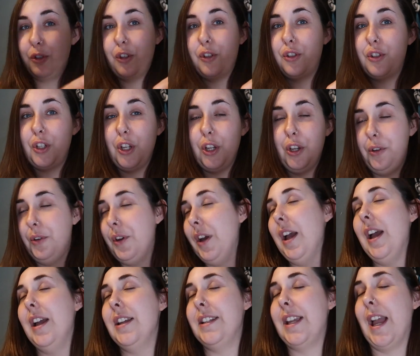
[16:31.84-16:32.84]
just two.
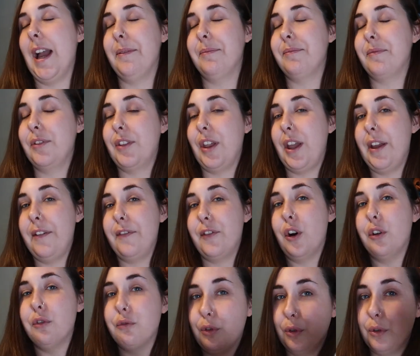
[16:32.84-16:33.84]
Yeah, they've
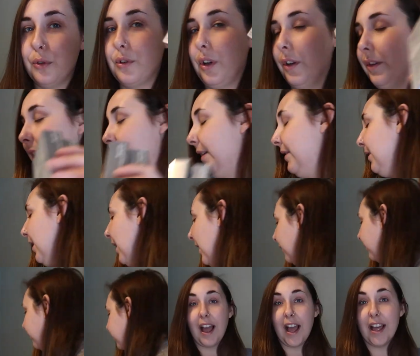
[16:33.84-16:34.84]
got rules on this
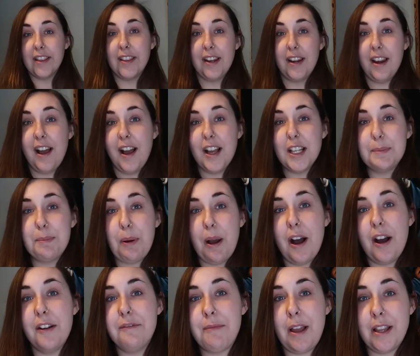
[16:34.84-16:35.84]
now. And the last
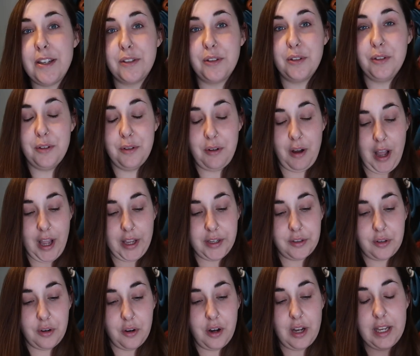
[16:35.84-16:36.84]
part of medical I
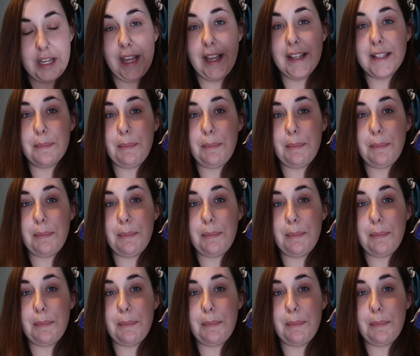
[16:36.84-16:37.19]
got is